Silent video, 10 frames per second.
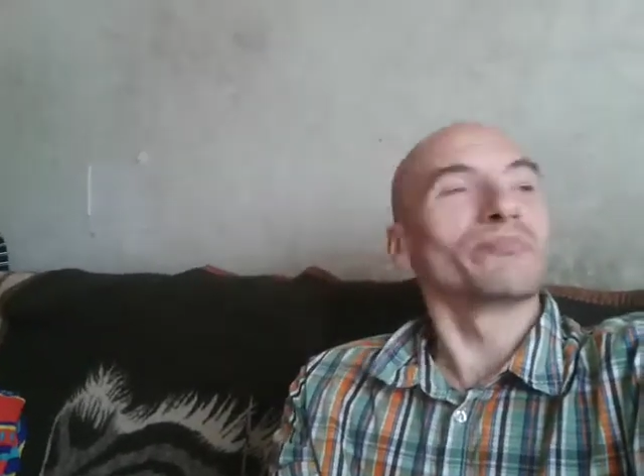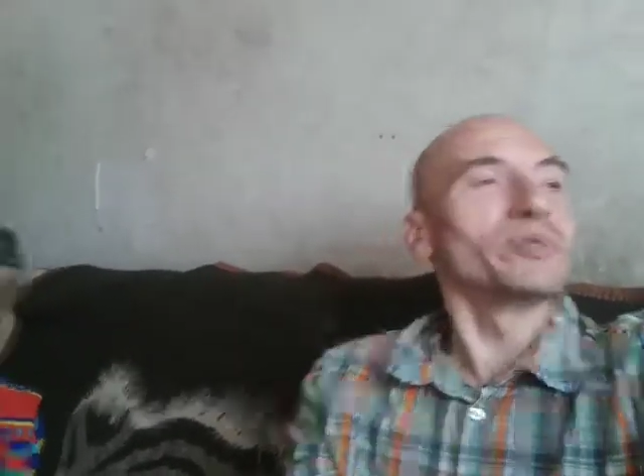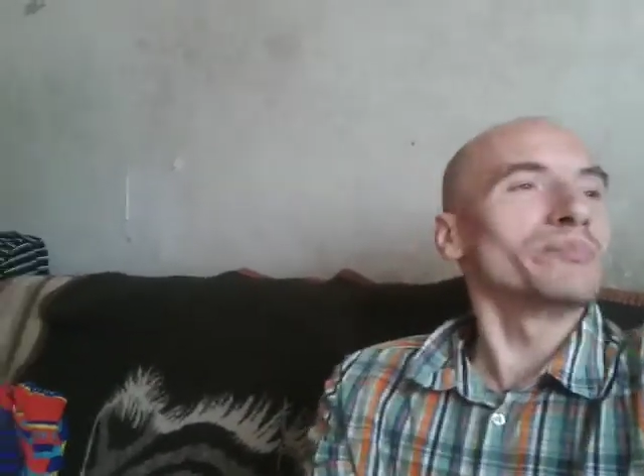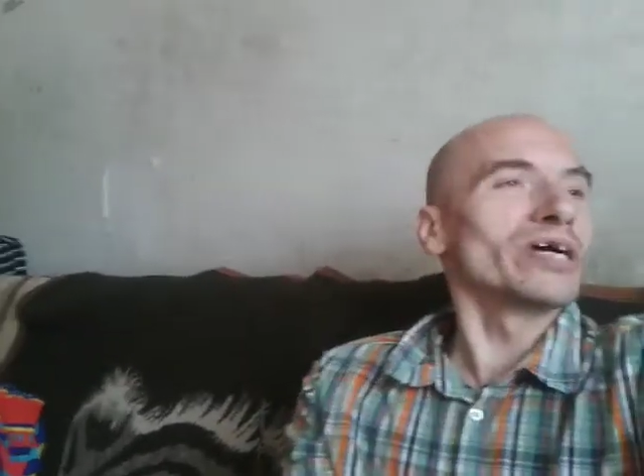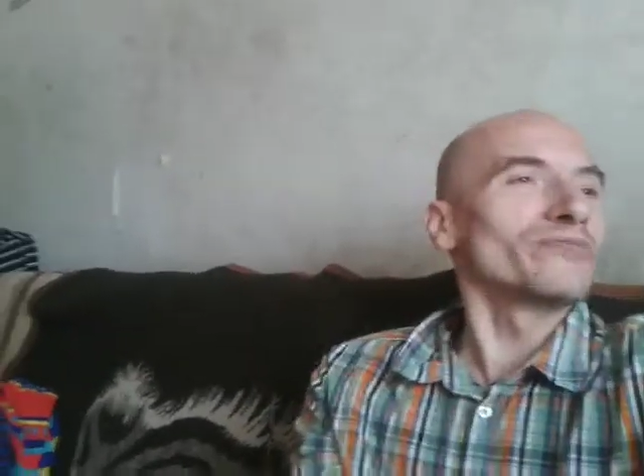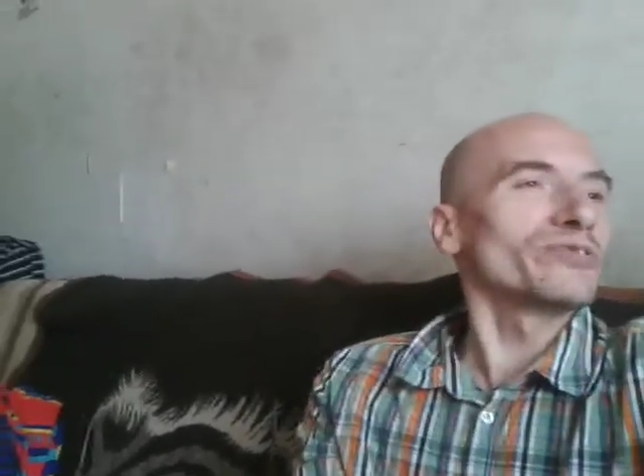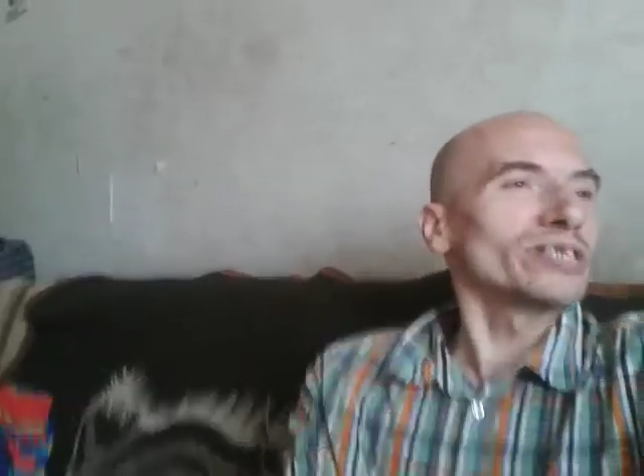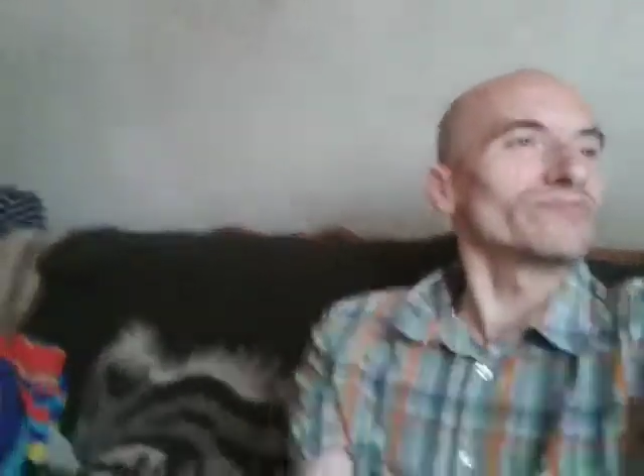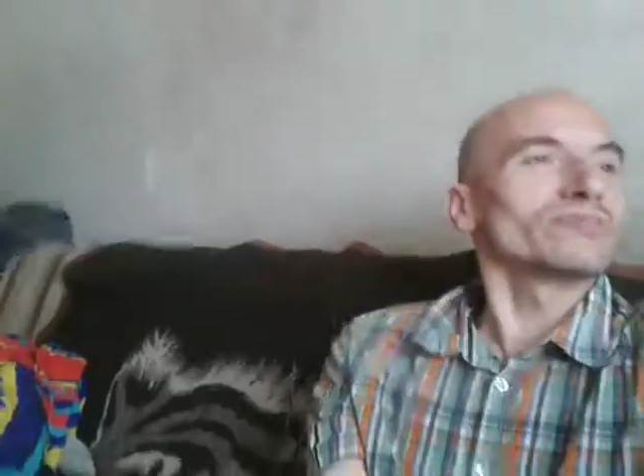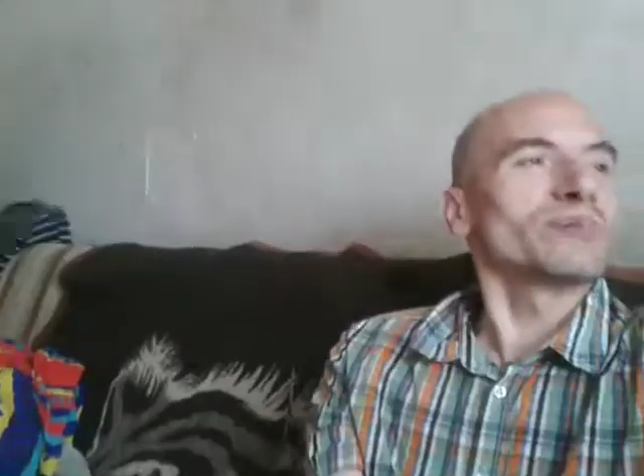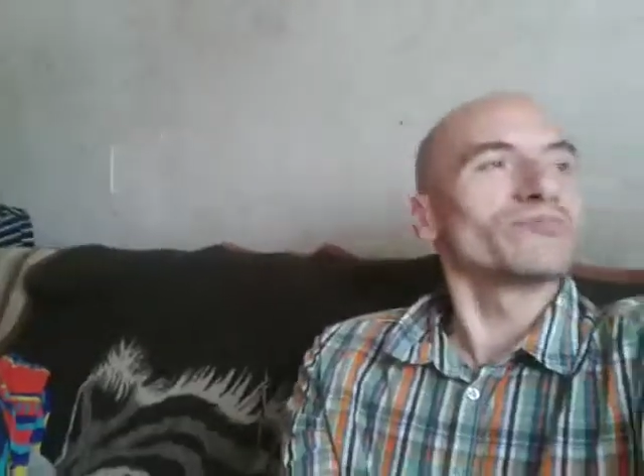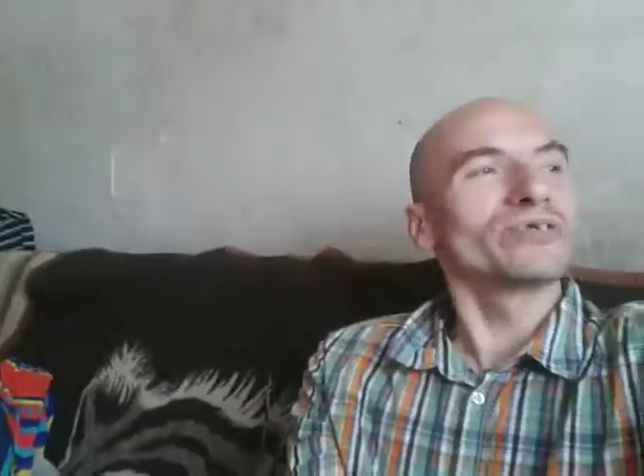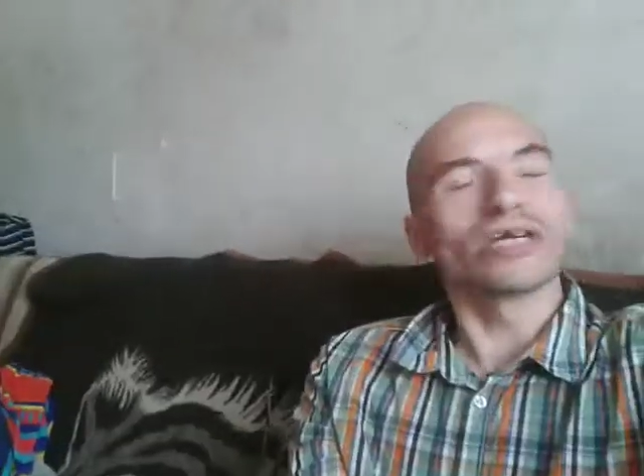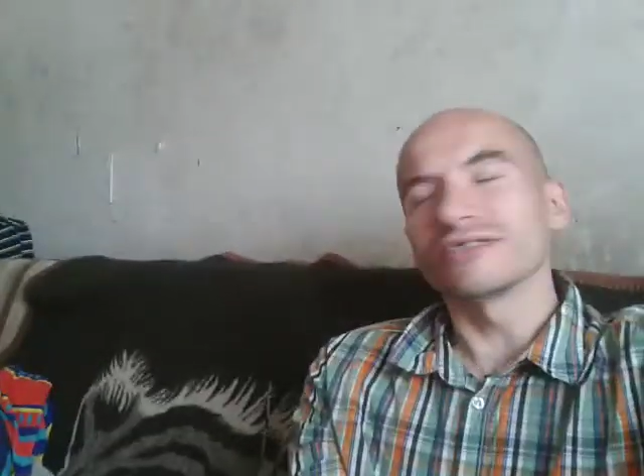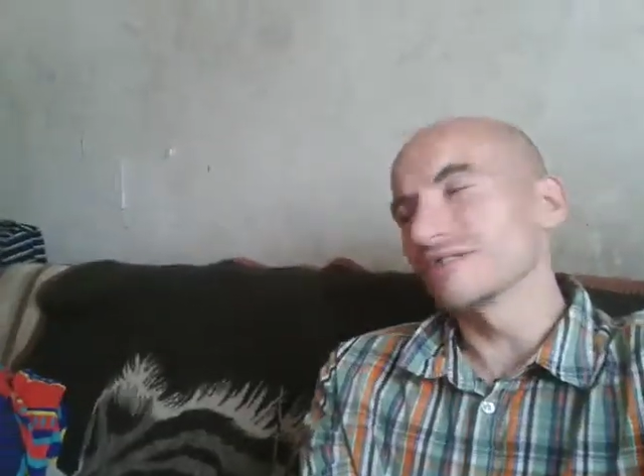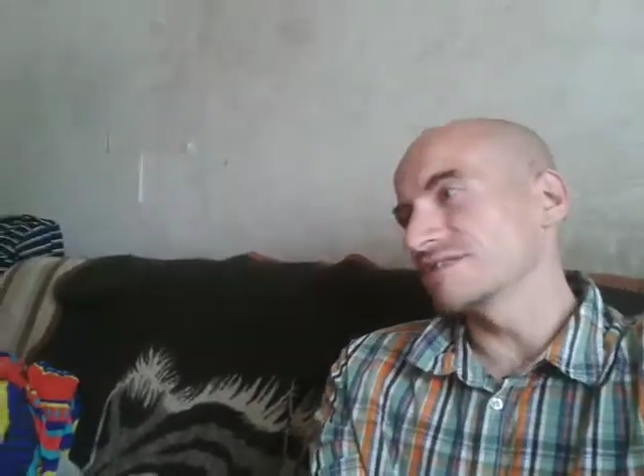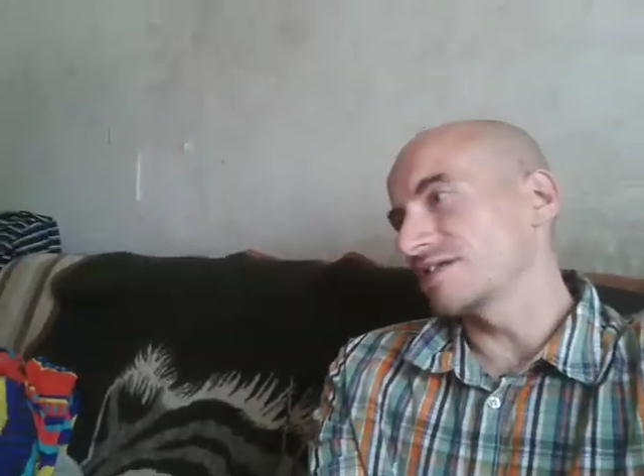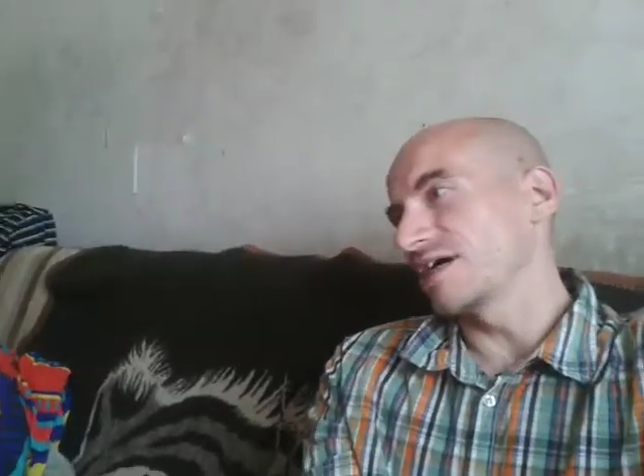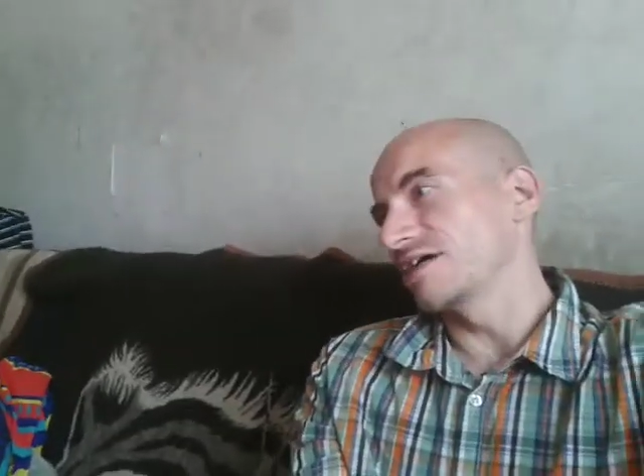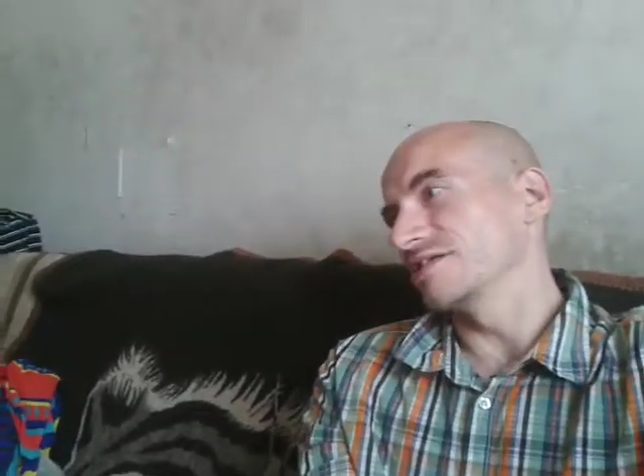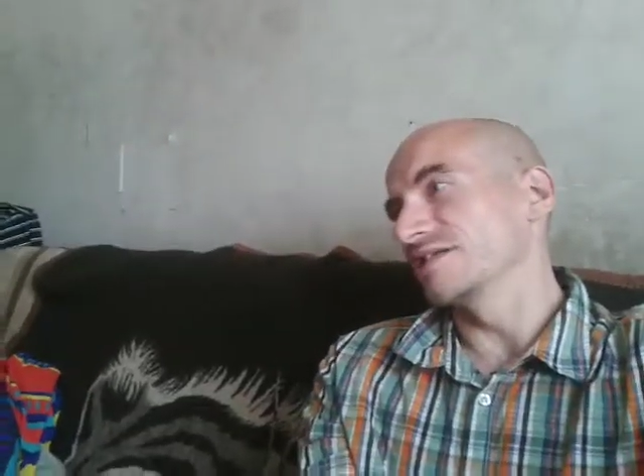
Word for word: be my friend from Afghanistan